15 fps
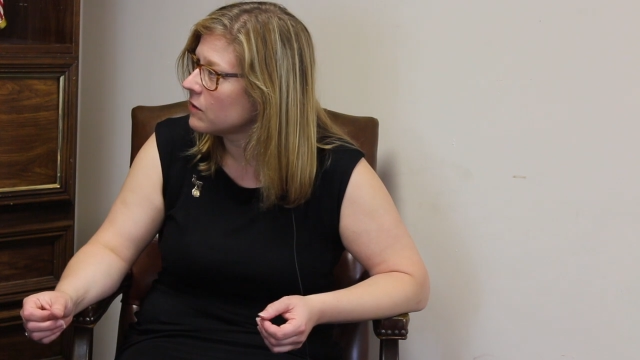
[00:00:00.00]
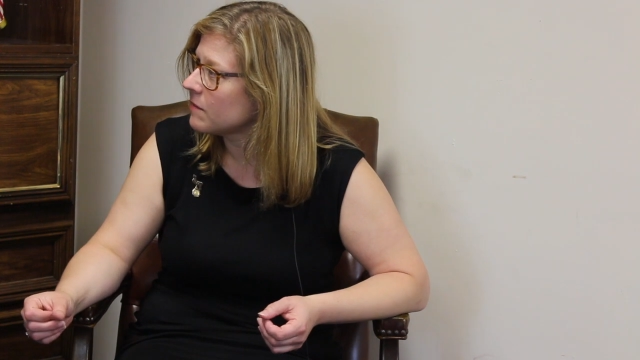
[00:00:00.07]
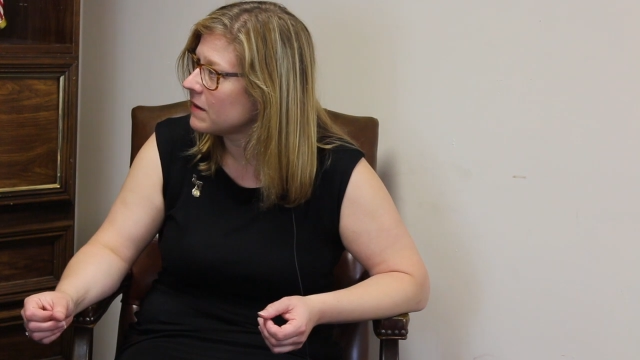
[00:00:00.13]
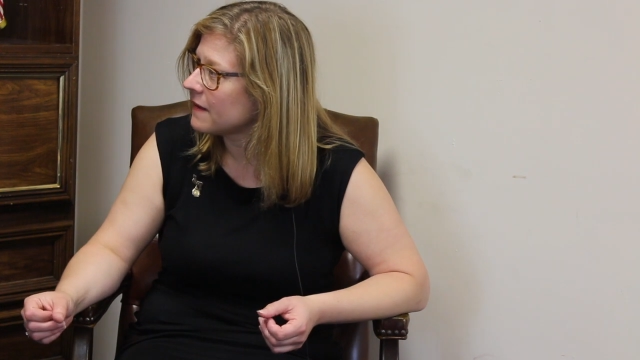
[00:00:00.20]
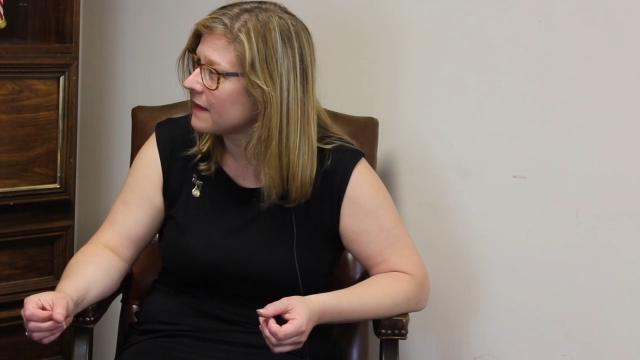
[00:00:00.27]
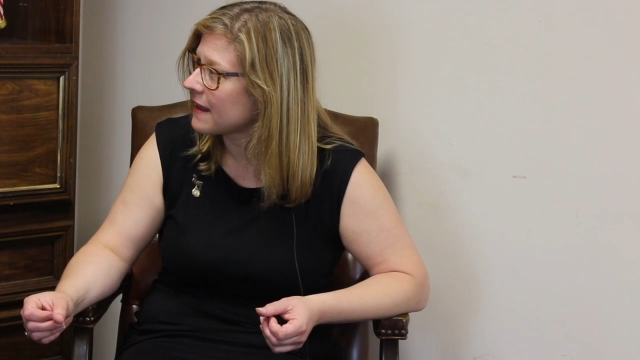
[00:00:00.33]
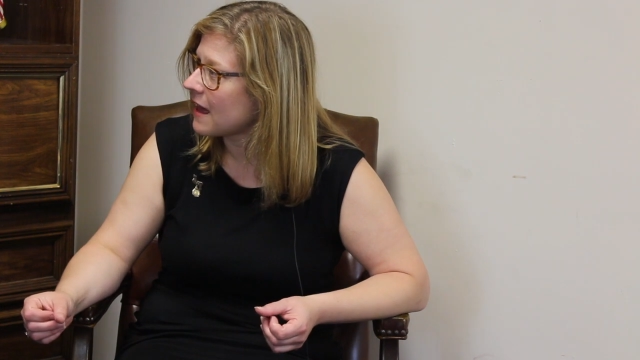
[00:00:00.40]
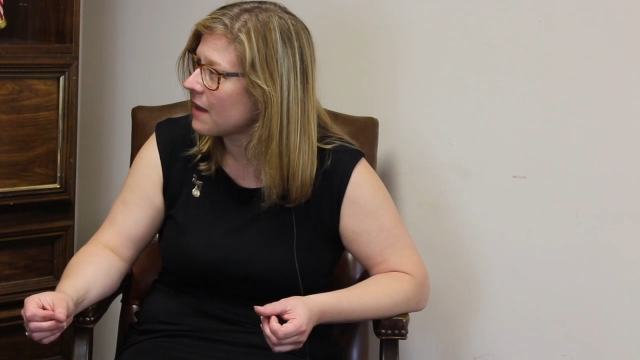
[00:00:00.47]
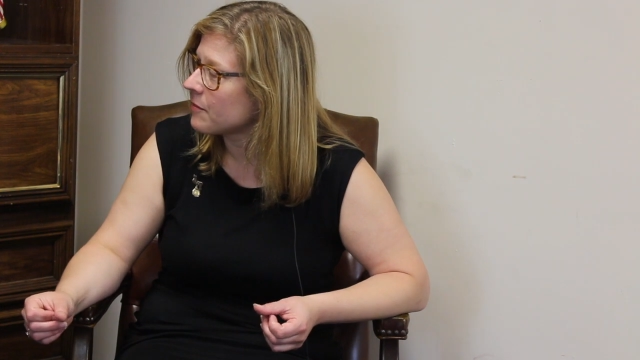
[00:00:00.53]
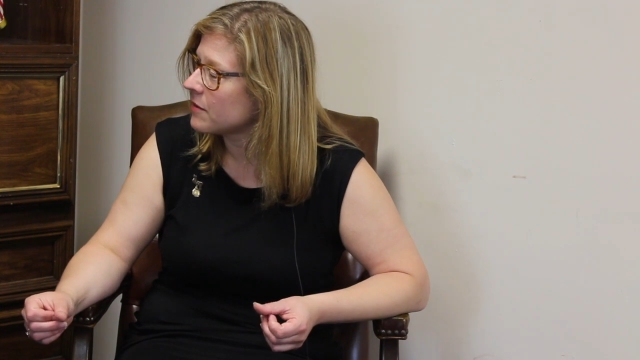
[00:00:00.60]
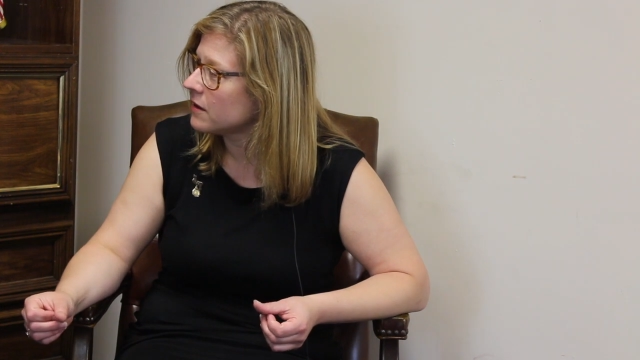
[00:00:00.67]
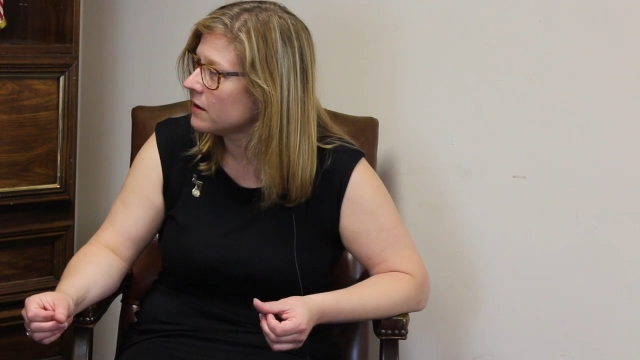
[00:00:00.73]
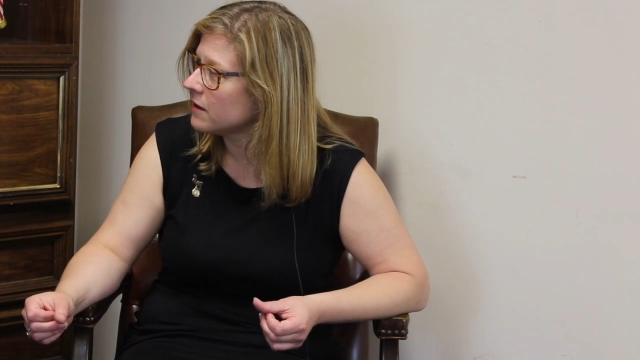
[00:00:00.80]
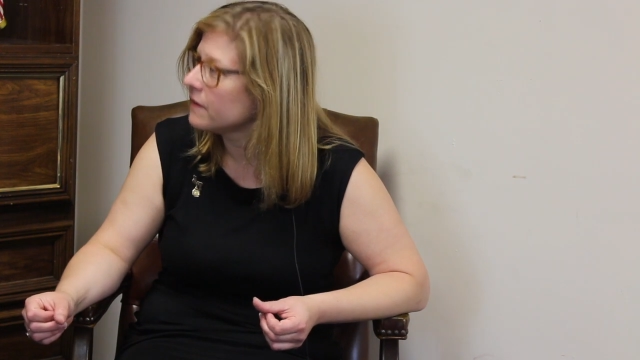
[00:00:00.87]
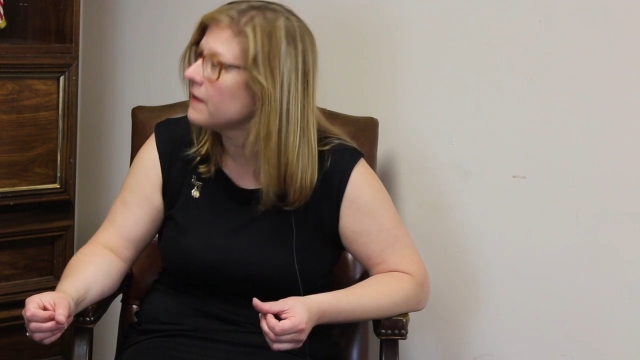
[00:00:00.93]
woman in the
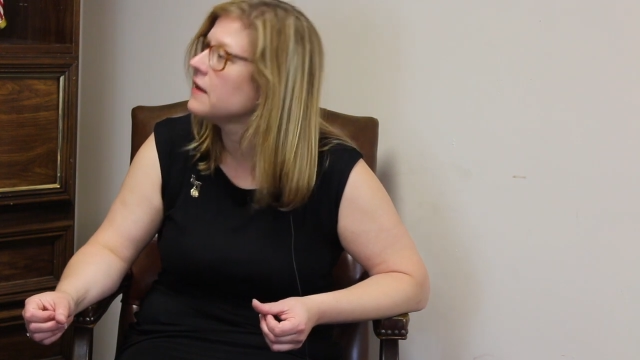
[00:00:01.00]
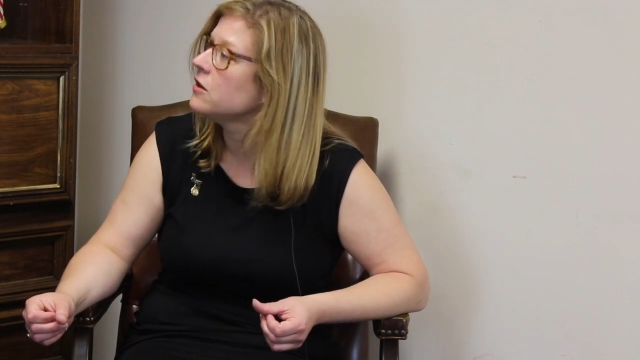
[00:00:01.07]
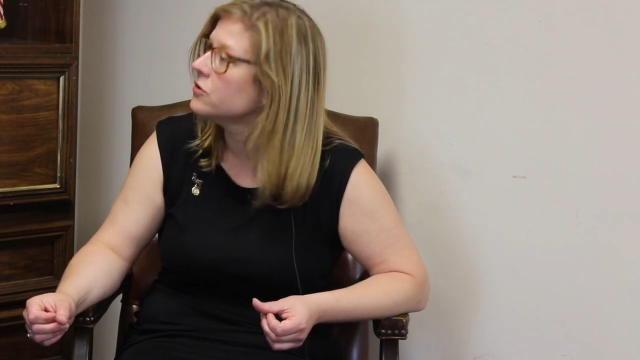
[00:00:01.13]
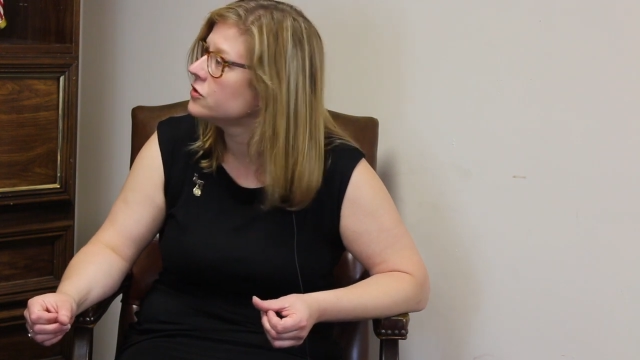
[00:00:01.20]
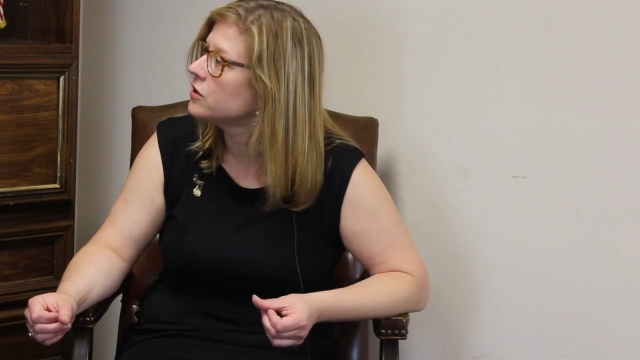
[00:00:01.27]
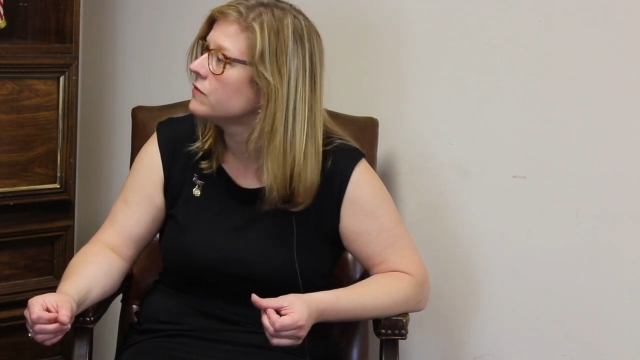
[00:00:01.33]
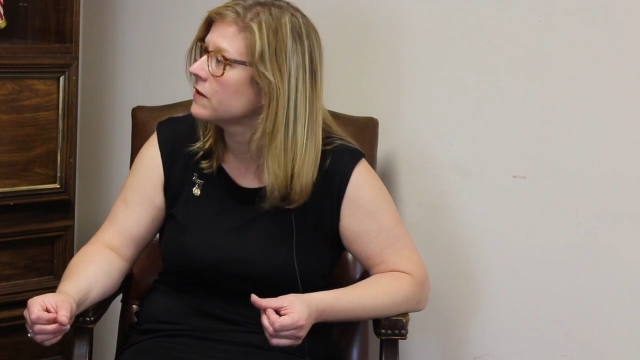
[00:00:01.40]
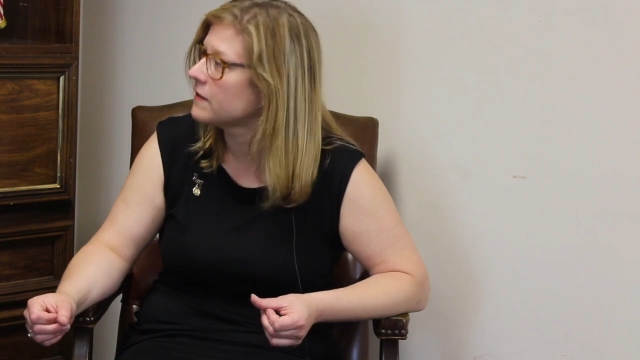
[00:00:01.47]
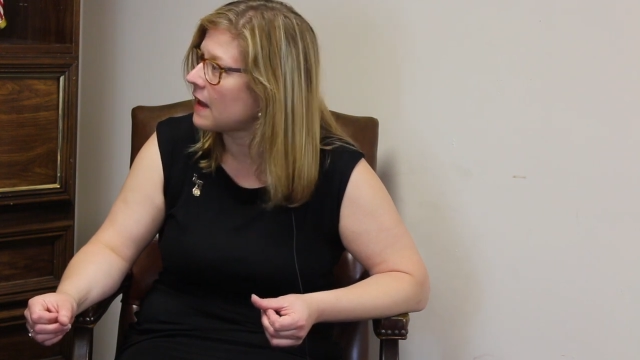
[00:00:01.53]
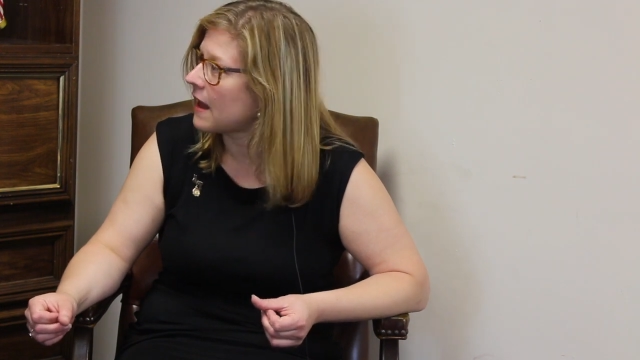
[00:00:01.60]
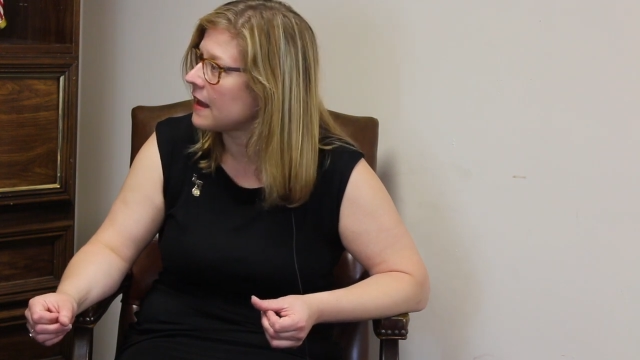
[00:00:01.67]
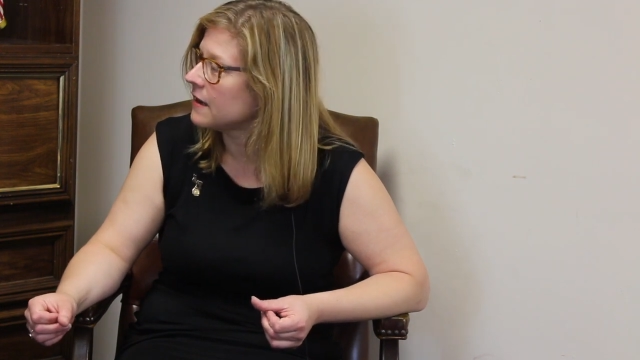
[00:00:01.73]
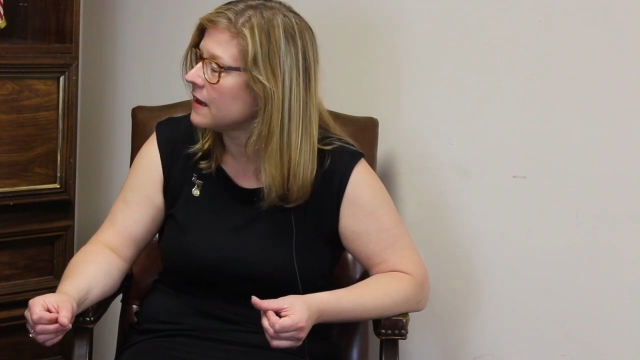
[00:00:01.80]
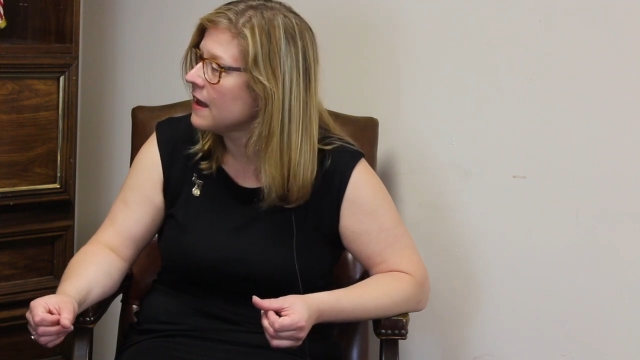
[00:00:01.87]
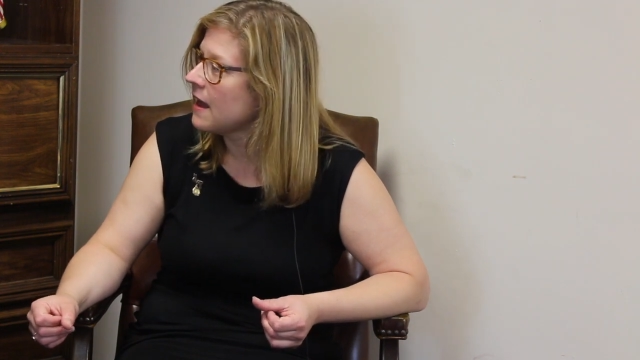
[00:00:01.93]
Capitol, then you should
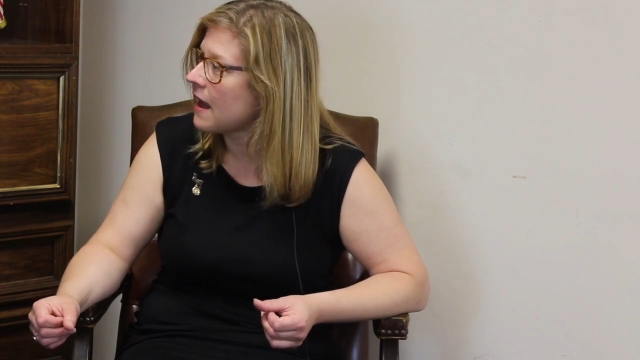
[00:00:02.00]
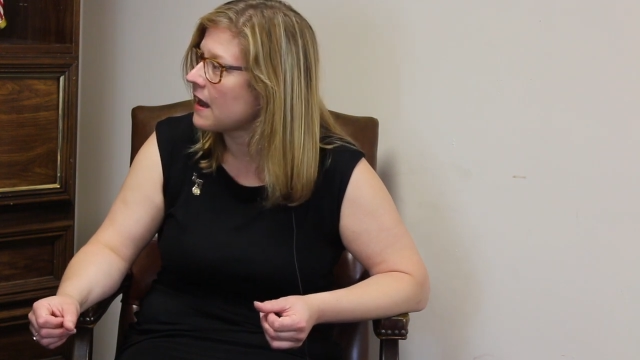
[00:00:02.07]
resign.